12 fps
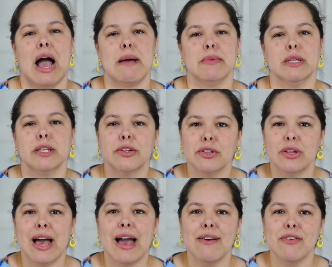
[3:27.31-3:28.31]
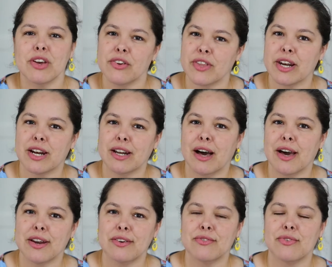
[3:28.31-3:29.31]
I'm a little heavier than a
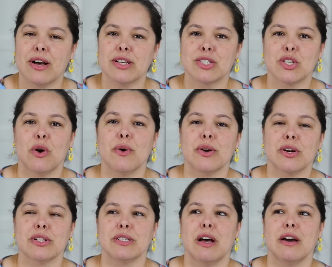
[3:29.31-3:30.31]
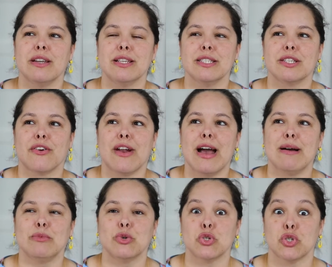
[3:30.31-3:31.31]
lot of uh, sewers on
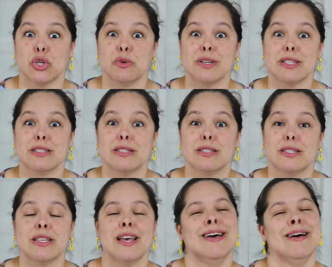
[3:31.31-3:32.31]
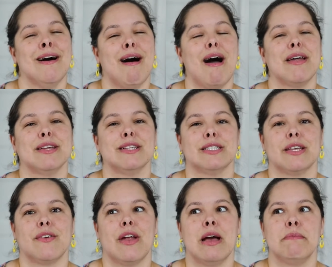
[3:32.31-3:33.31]
Instagram or sewists on
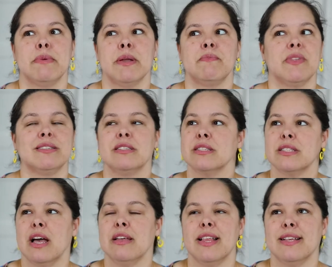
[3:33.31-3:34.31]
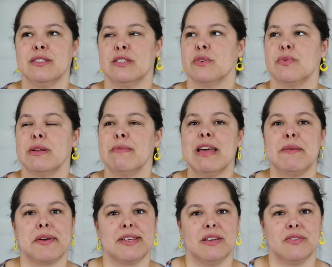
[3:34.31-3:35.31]
Instagram, but that doesn't really matter
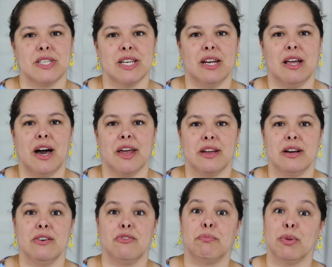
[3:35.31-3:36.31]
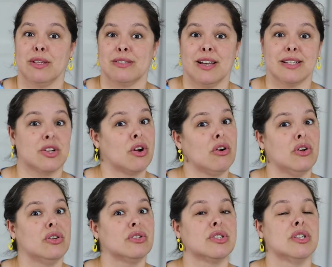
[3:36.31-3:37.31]
because I've seen a lot of plus size
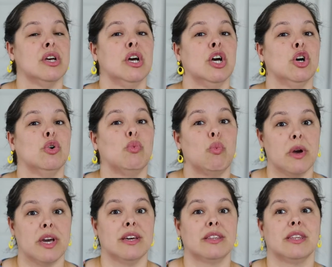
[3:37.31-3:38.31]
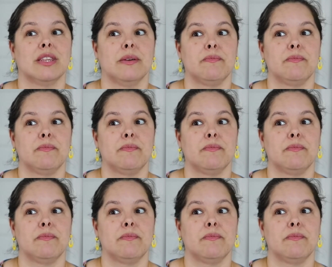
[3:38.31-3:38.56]
girls with